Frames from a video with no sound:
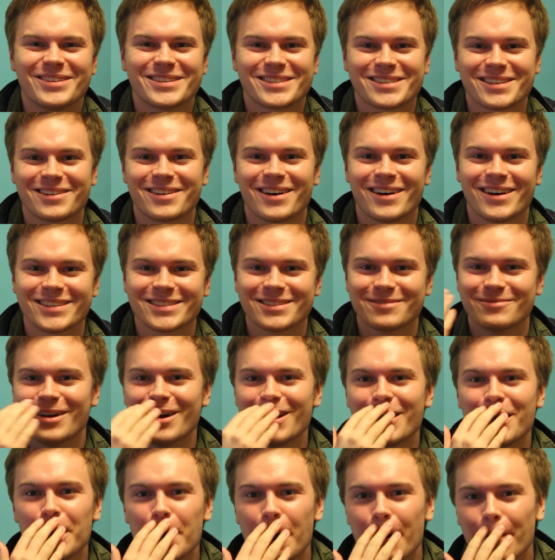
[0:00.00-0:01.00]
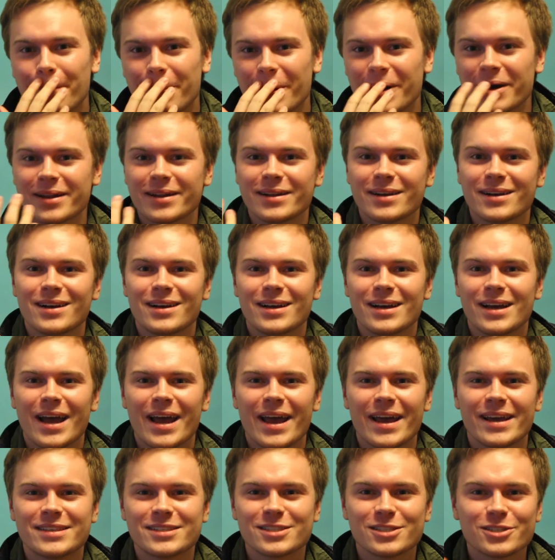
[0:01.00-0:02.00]
it's not awesome, but
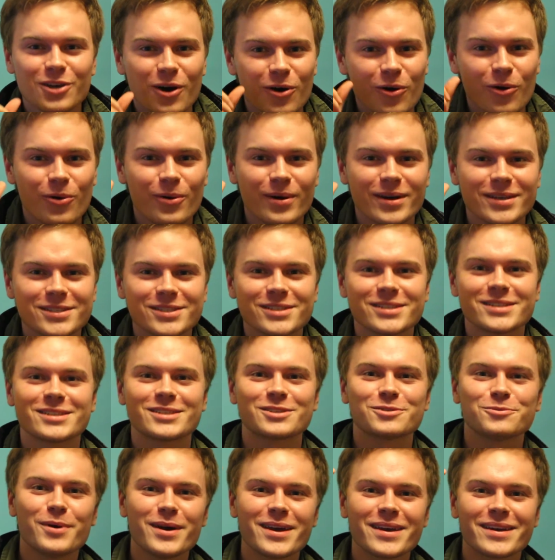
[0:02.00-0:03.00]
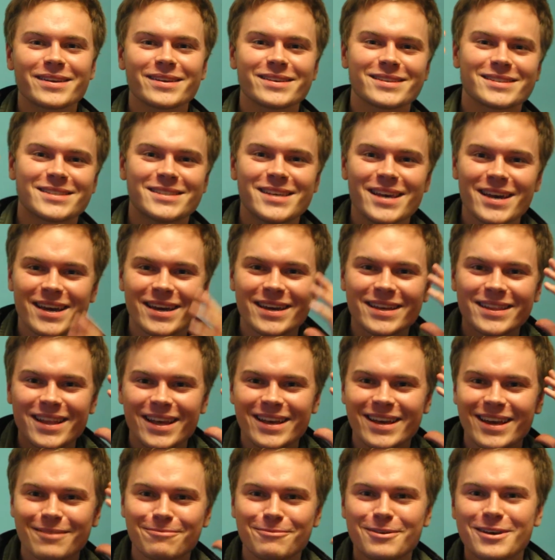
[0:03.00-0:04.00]
it's so it's just sick and
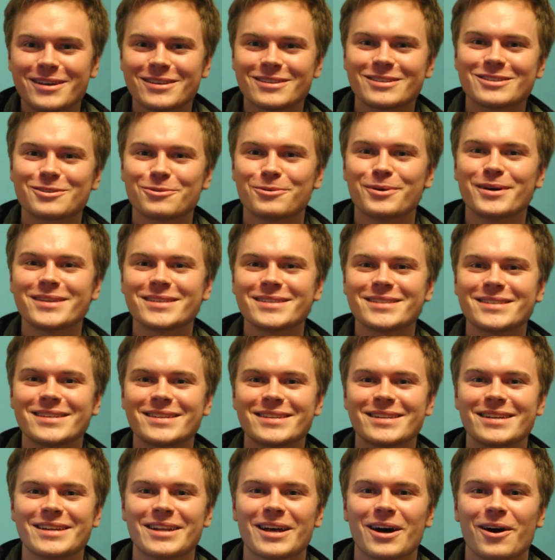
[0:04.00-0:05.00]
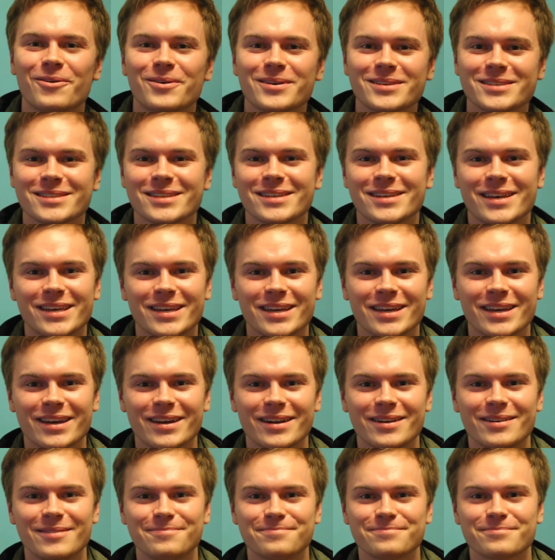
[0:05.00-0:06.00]
like a bit twisted. You know, it's like
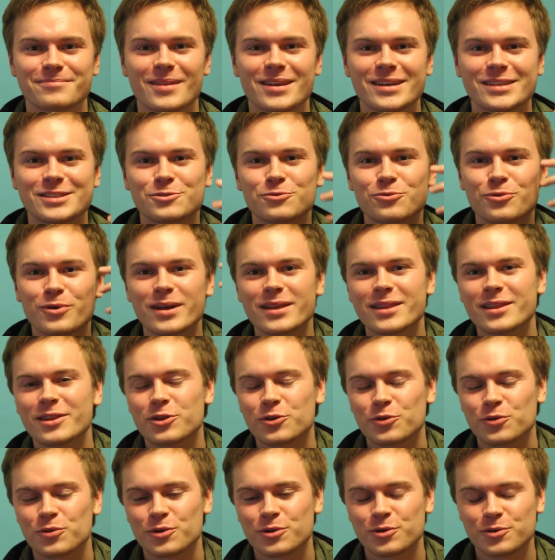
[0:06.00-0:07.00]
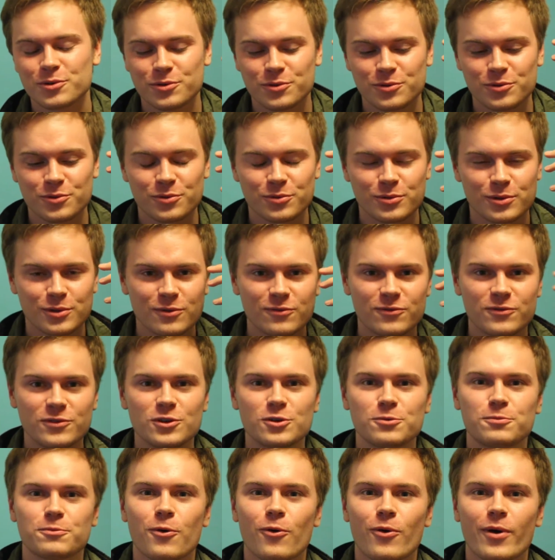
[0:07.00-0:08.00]
it's written through the
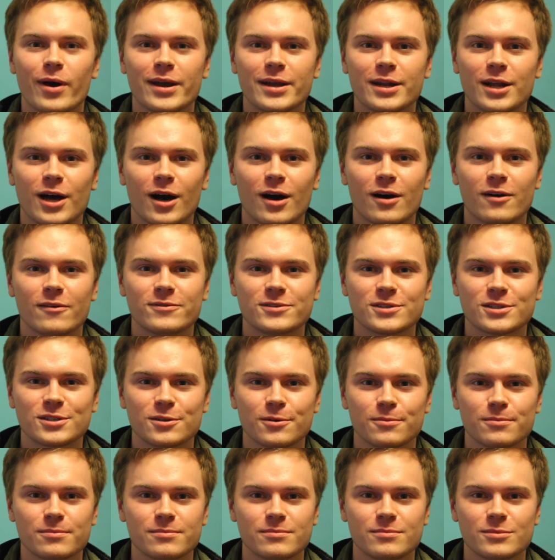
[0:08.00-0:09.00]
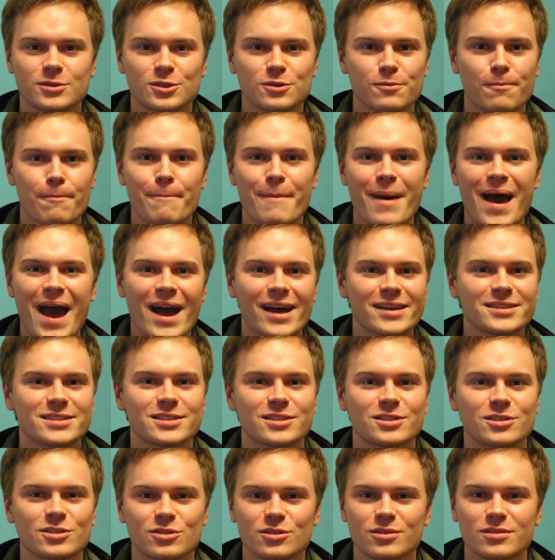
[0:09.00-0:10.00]
viewpoint of some some
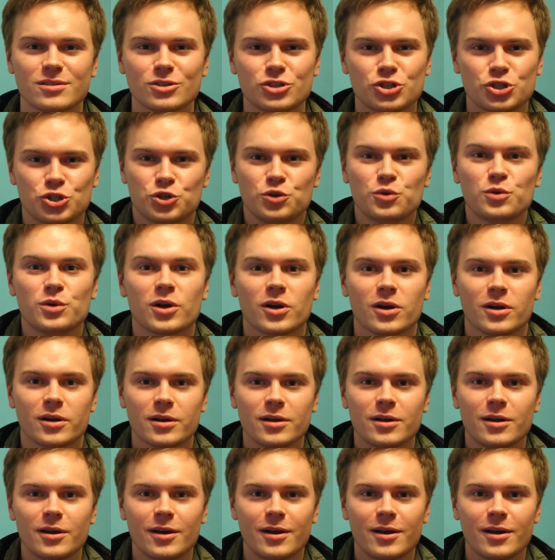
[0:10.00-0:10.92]
mass shooter,